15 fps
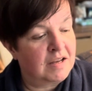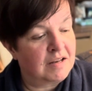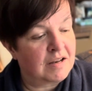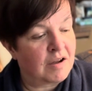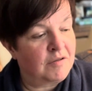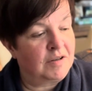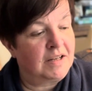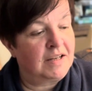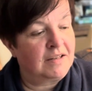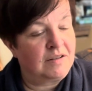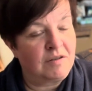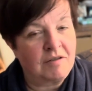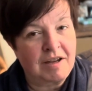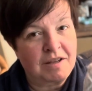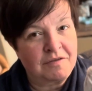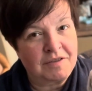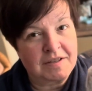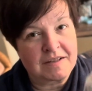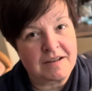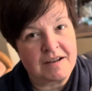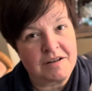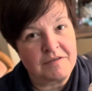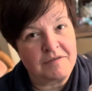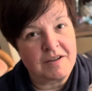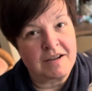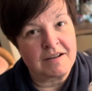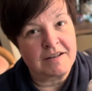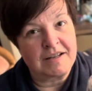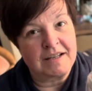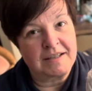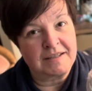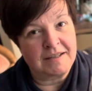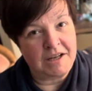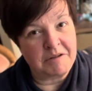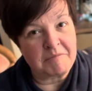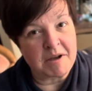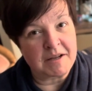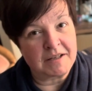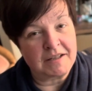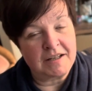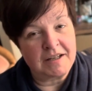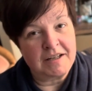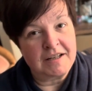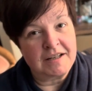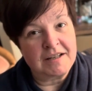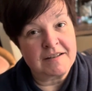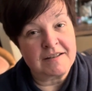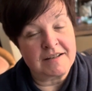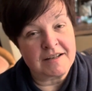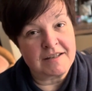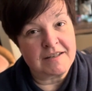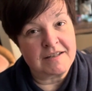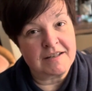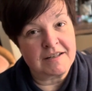Nowadays you get this kind of yarn at Zeeman, Zeeman,